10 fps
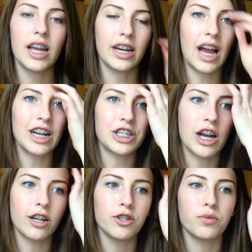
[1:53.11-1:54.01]
and
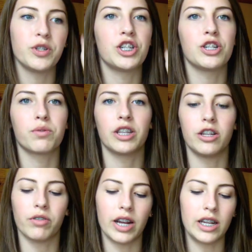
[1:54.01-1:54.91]
eyeshadows, which is really
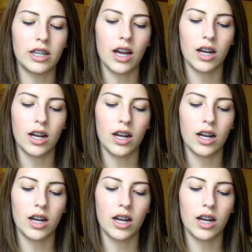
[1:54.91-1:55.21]
great.